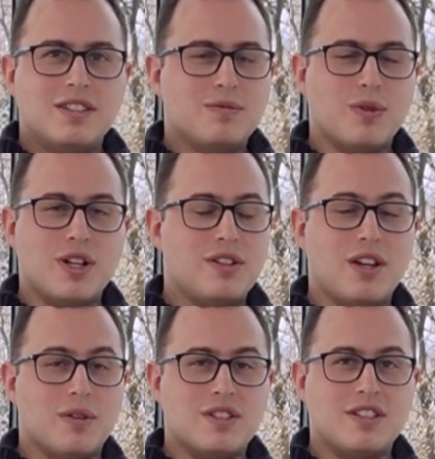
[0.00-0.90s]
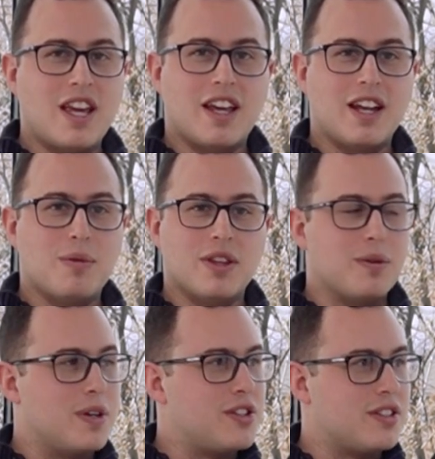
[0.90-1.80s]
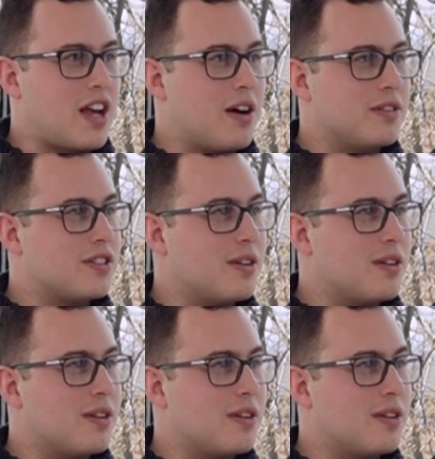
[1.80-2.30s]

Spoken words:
to take anyone that reaches out. So.